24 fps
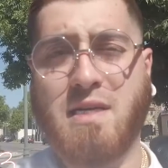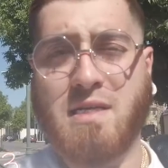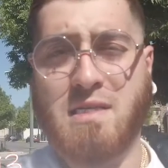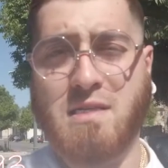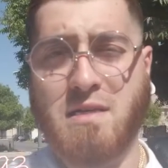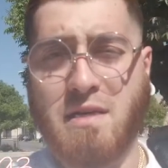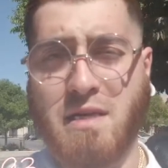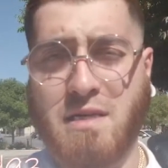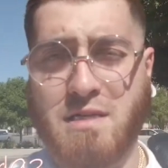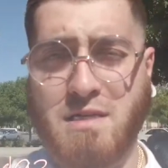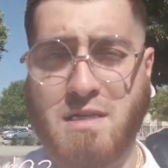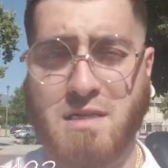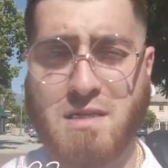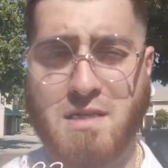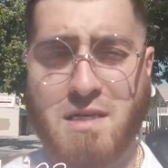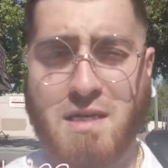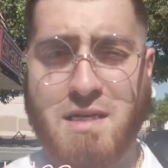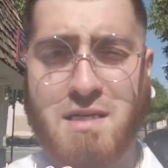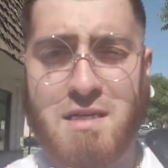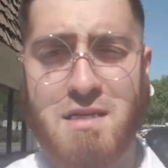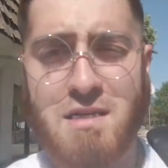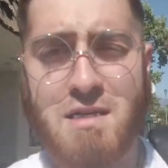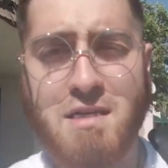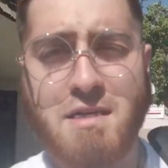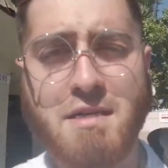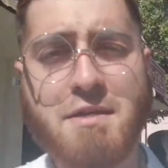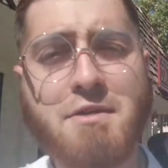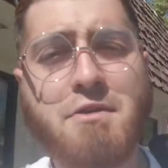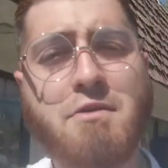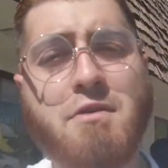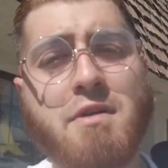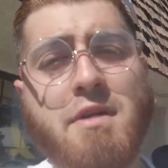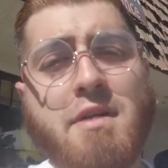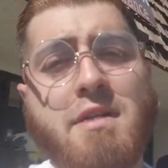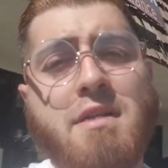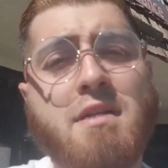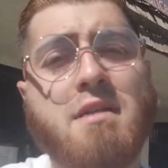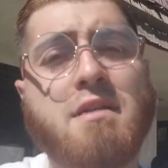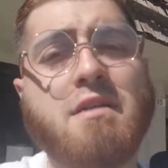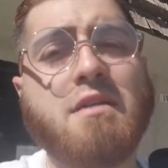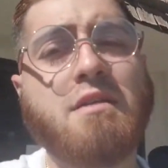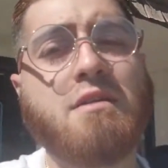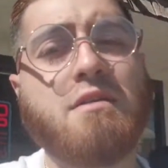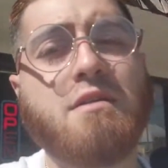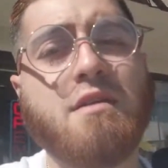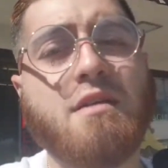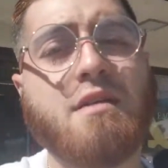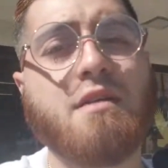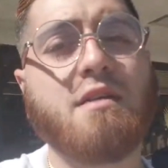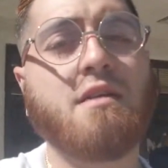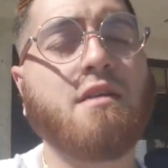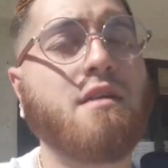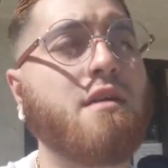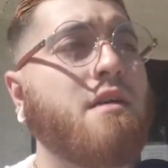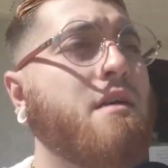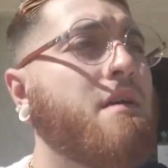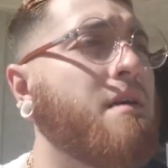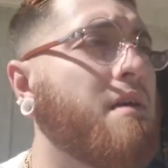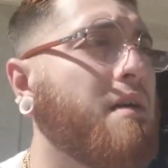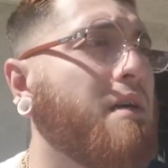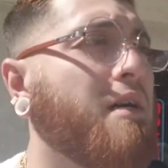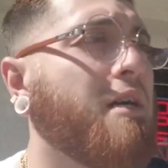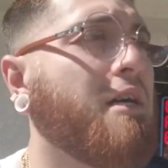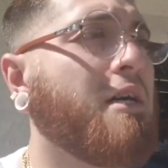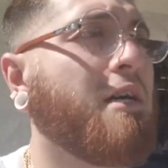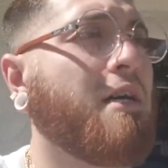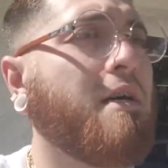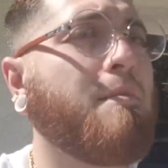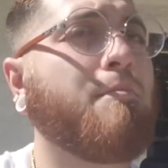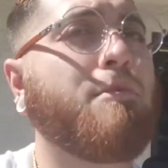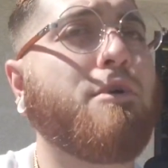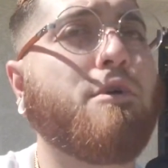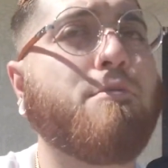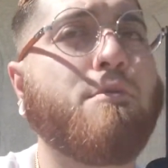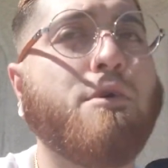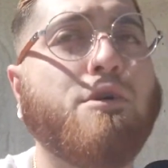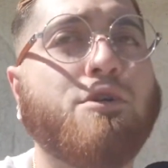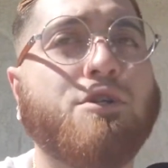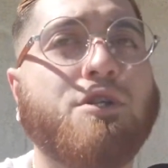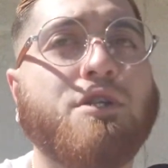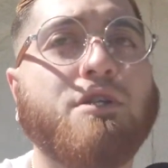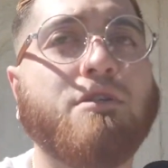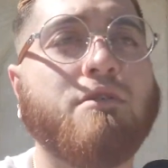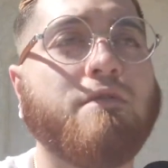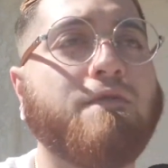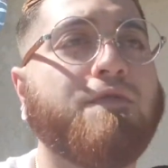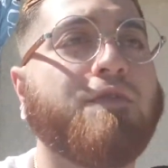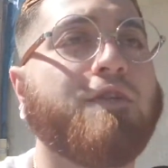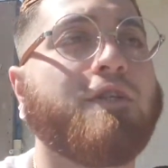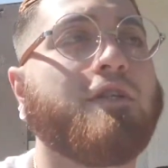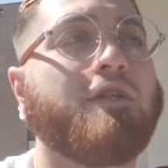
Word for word: All right, so I just got done doing the little uh, promotional